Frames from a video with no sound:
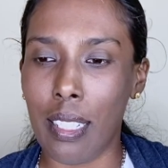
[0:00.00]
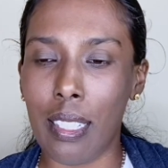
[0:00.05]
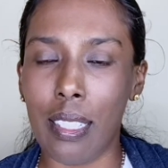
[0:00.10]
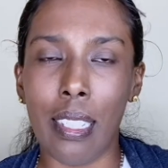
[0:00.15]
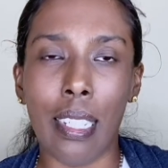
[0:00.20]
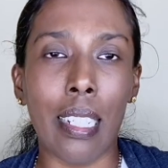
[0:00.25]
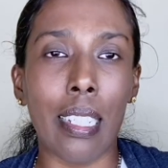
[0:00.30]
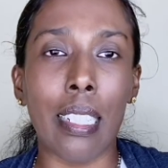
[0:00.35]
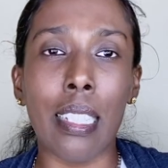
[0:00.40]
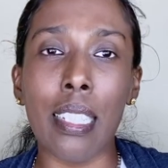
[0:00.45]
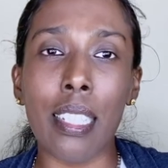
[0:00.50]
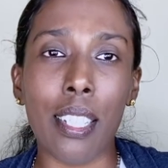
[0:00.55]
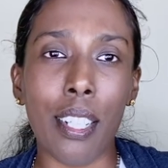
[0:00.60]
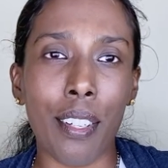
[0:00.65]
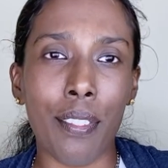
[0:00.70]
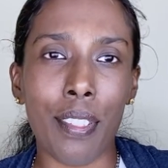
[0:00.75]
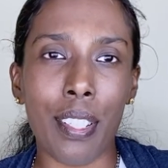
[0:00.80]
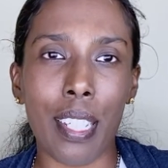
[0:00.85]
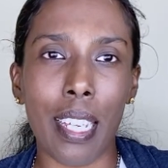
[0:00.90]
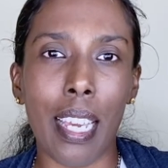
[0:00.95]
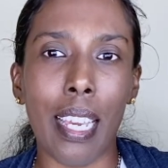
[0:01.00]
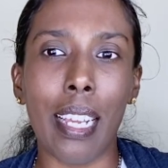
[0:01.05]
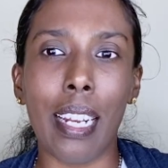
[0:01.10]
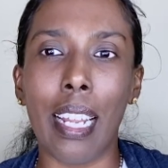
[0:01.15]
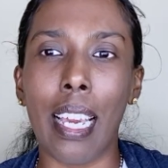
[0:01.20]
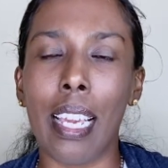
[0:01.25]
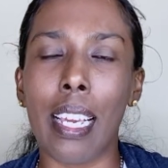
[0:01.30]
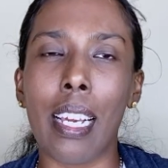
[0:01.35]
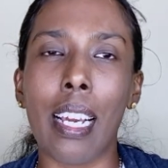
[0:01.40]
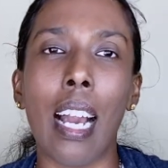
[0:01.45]
Instead of saying
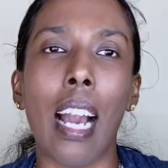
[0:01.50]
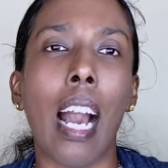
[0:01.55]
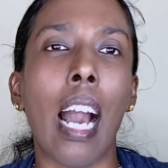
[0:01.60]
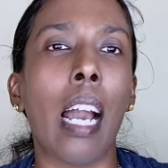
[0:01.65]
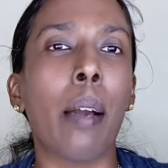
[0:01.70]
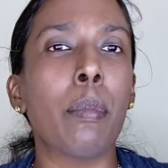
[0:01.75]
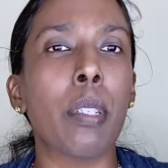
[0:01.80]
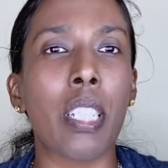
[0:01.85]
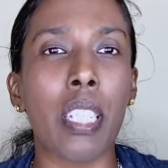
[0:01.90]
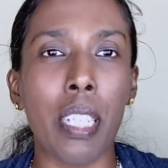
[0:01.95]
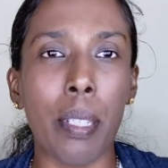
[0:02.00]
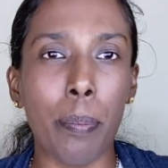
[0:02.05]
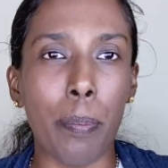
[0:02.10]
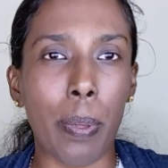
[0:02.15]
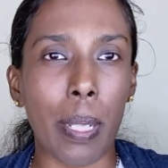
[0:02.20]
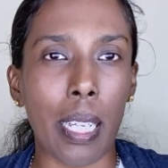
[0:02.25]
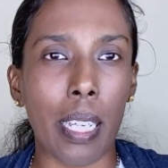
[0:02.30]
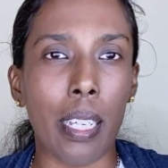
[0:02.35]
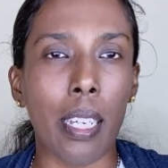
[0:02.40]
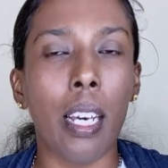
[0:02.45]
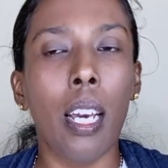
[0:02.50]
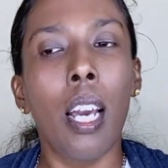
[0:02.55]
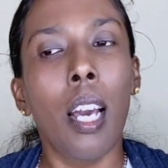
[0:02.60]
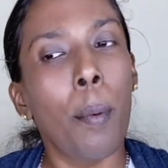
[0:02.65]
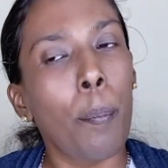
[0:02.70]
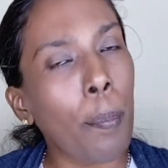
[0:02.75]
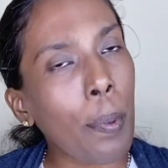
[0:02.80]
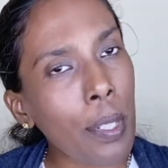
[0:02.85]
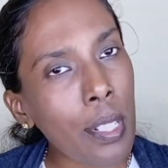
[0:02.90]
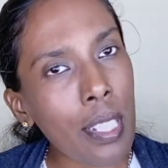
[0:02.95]
like I'm a team player,
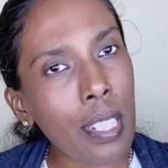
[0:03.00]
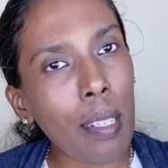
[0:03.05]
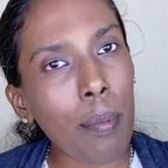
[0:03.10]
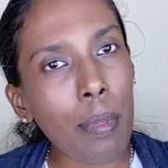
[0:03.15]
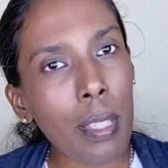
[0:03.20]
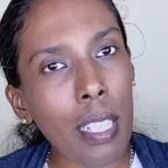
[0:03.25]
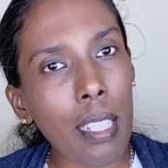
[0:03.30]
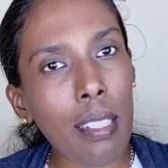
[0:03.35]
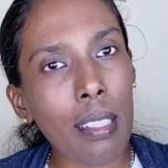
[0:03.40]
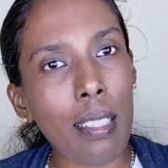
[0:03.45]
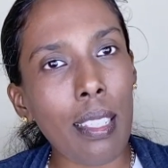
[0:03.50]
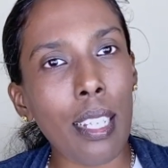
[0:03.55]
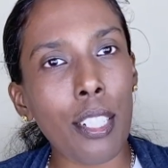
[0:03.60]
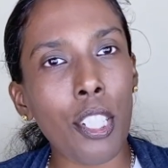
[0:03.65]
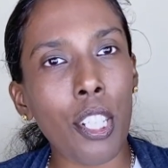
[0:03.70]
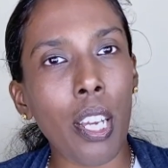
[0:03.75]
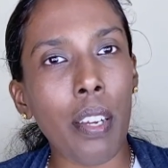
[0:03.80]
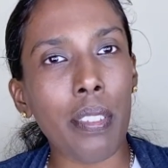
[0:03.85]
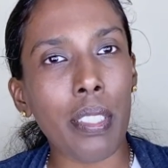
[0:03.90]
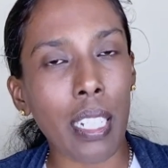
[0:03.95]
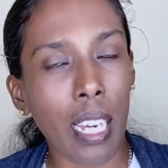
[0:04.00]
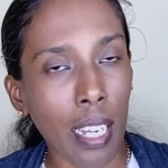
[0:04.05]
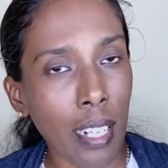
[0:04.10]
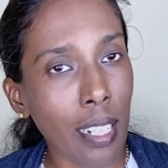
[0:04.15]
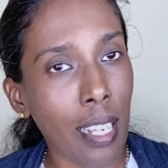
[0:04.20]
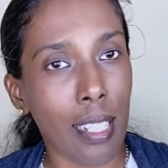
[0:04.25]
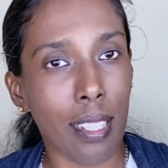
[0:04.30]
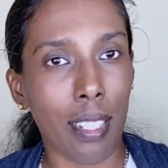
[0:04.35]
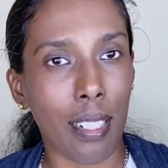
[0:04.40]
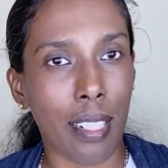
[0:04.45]
put some things that you have
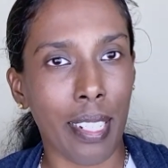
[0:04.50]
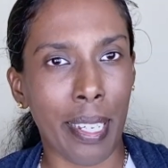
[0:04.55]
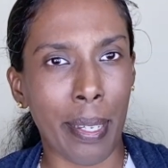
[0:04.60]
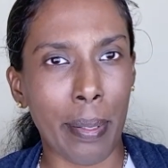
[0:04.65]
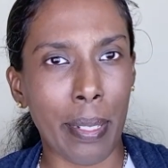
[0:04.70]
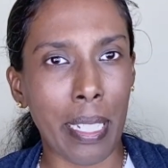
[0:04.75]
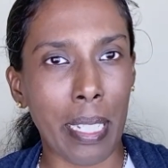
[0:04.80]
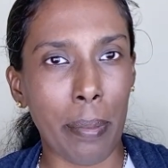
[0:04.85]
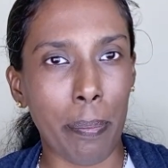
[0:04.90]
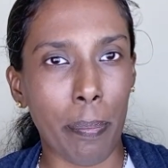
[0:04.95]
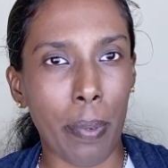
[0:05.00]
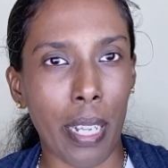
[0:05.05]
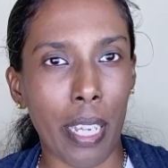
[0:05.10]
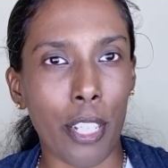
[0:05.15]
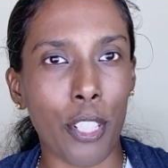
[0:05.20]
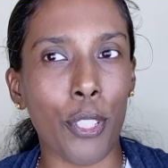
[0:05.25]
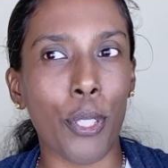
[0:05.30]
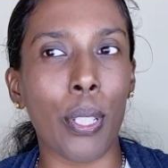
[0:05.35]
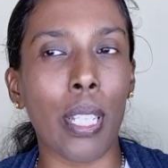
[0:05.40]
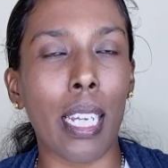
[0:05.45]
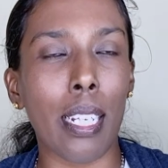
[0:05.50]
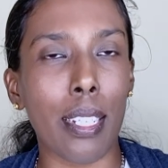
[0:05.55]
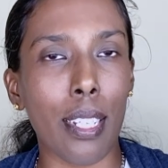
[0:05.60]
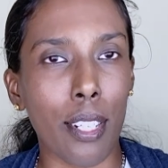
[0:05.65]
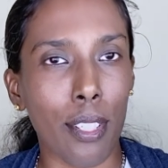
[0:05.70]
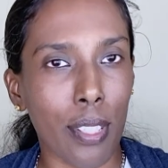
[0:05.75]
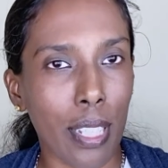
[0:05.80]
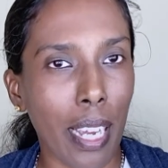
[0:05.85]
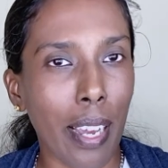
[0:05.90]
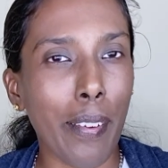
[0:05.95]
done as a team player, so that the
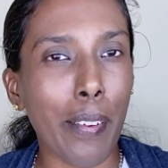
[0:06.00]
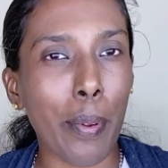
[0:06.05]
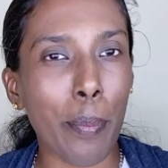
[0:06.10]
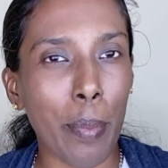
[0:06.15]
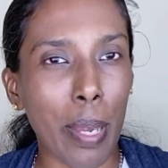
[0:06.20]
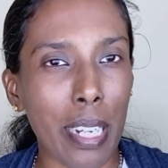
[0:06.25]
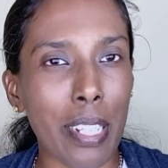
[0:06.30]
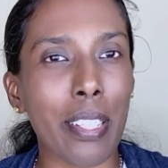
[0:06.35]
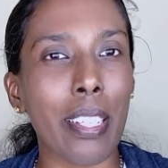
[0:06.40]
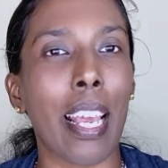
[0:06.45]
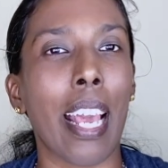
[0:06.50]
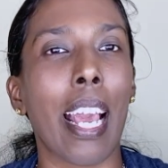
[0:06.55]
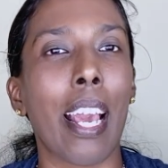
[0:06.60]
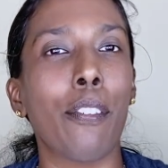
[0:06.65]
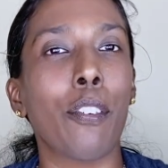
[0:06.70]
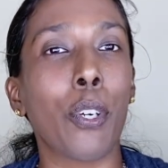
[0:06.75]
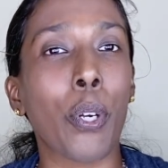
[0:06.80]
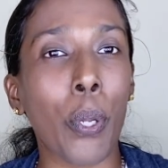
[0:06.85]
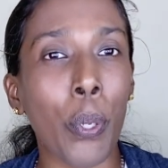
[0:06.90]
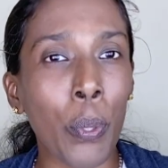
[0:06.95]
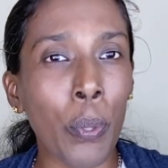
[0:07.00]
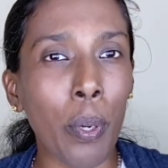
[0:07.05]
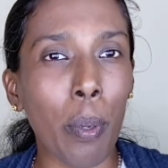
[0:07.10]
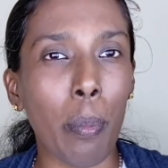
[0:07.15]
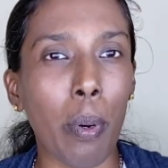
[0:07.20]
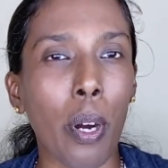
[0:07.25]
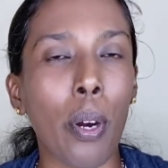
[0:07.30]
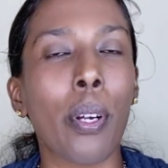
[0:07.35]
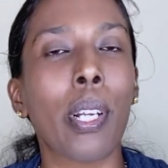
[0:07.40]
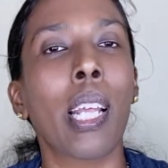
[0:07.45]
hiring manager have a clue
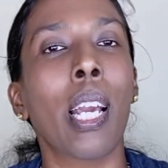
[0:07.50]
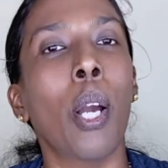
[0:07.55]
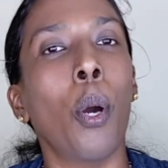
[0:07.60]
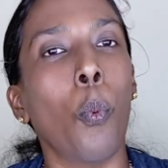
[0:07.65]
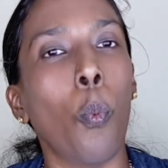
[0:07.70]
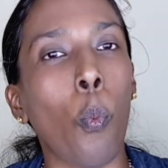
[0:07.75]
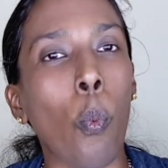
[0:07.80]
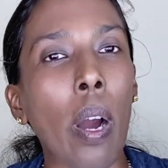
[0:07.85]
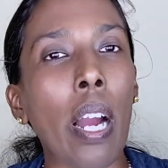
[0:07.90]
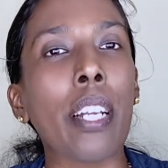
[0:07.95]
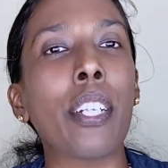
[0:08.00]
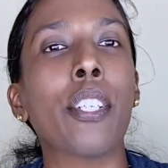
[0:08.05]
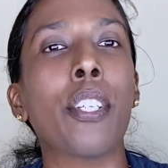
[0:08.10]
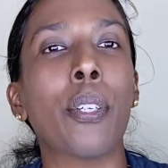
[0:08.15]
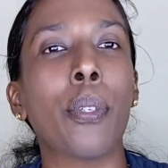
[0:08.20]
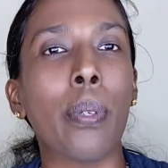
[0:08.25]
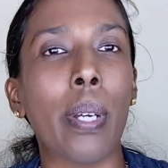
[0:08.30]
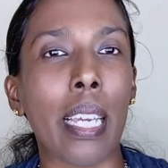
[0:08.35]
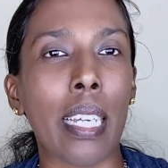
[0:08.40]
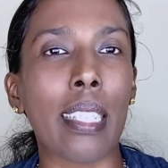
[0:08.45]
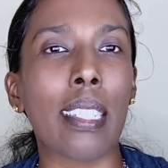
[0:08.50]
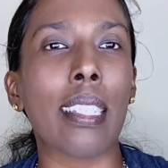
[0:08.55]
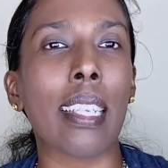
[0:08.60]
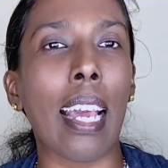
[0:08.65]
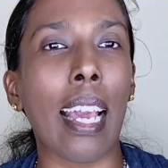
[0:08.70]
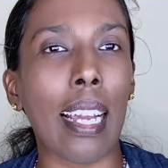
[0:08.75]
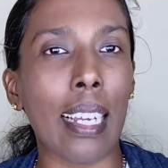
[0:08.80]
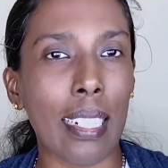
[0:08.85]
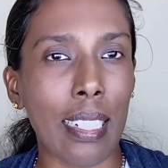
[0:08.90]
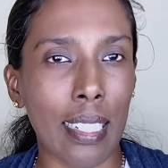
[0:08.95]
about what you
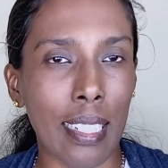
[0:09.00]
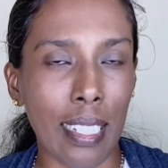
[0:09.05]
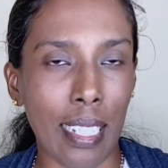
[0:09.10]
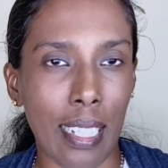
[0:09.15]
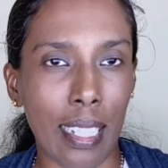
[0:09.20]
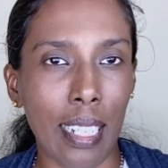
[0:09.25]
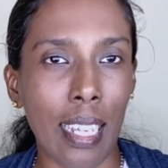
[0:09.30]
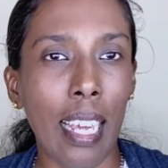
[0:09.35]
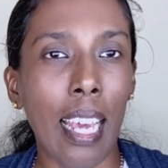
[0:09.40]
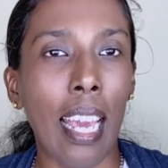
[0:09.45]
exactly did,